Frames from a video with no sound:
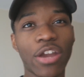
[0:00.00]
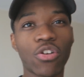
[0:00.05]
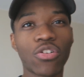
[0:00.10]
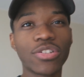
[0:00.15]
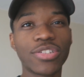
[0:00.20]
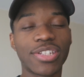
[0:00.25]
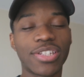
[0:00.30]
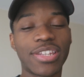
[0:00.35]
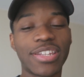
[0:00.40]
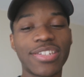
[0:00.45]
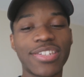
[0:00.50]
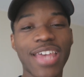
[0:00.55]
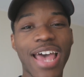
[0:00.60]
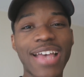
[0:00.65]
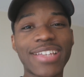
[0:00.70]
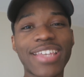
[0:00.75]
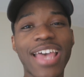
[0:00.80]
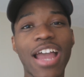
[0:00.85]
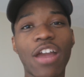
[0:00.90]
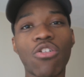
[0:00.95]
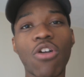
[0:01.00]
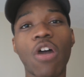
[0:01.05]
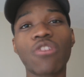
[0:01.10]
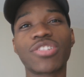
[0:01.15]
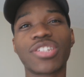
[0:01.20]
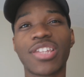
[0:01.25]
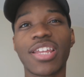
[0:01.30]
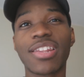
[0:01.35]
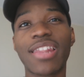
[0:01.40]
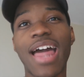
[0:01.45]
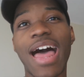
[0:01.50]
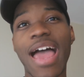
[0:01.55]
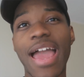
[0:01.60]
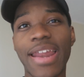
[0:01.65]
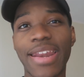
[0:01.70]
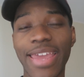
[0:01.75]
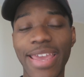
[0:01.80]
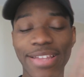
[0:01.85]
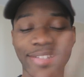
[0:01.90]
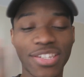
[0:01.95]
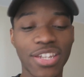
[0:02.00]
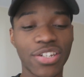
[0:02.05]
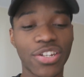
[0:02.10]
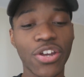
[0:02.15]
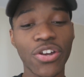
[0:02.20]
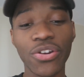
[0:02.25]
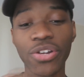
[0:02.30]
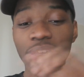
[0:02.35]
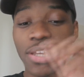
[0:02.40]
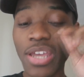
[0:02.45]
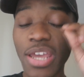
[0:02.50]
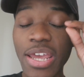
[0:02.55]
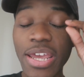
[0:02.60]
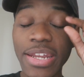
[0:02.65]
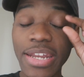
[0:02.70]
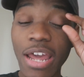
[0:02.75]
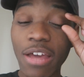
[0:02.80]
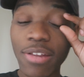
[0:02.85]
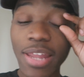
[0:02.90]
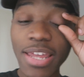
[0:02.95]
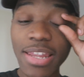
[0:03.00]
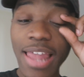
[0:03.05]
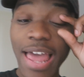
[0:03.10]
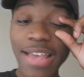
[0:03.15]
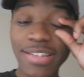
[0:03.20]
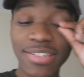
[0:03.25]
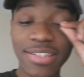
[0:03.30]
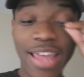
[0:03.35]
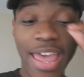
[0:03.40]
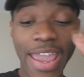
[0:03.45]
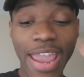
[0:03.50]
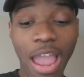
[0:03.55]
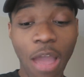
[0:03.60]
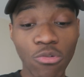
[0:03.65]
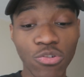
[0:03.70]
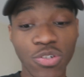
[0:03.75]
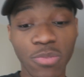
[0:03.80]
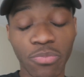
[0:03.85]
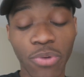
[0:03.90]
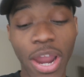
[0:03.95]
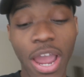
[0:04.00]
And Zaza crosses the line into dirty. Now, late last night, I was